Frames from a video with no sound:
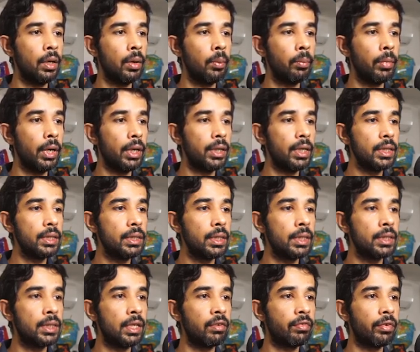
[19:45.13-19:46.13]
but this
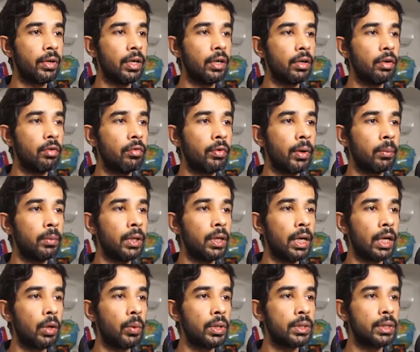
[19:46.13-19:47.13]
is different from the
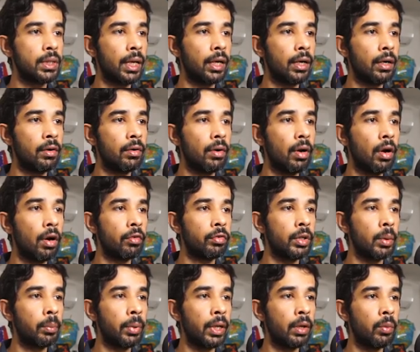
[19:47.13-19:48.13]
request cycle of the
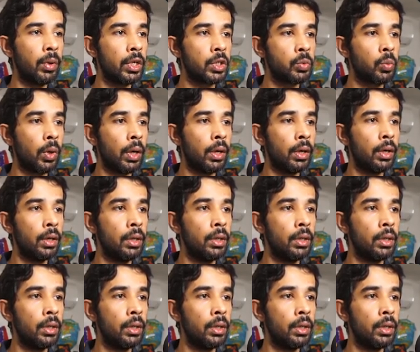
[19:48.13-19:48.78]
previous one.